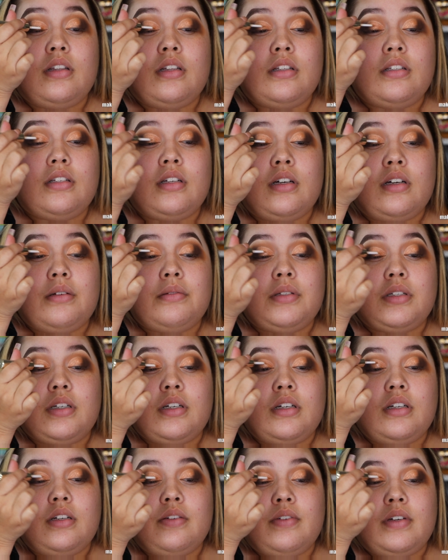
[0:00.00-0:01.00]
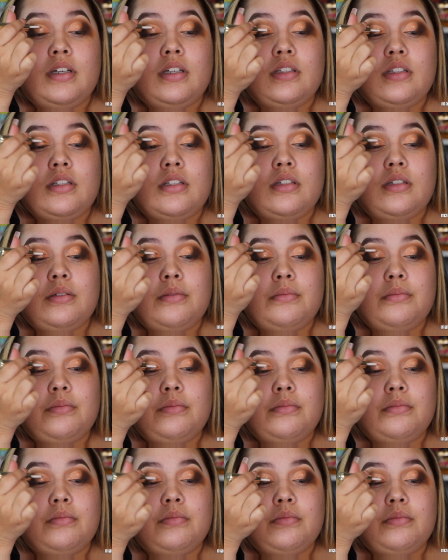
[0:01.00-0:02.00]
I will put all the shade names
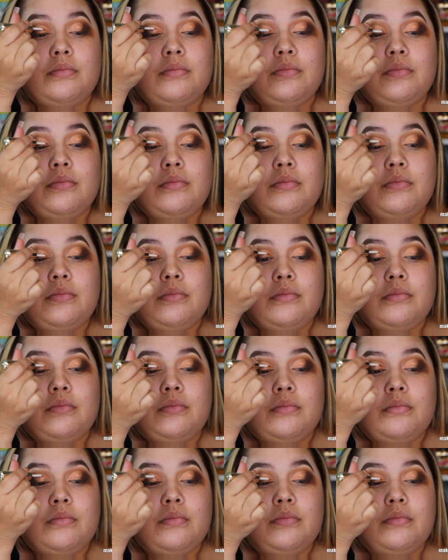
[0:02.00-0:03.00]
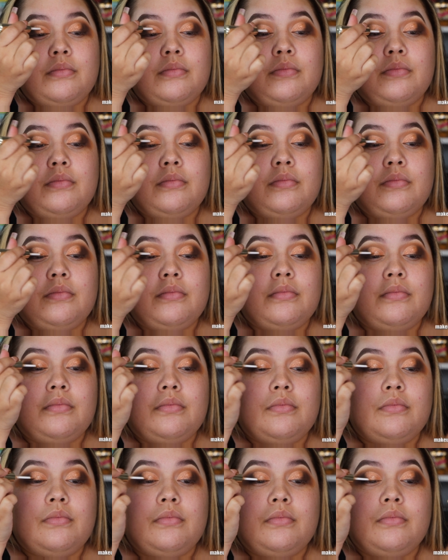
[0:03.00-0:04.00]
down below, but I'm using
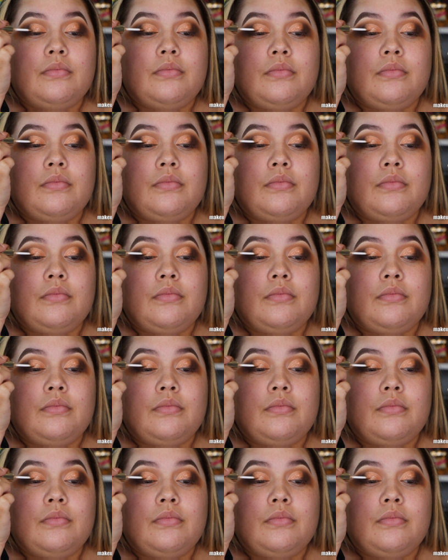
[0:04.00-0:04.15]
that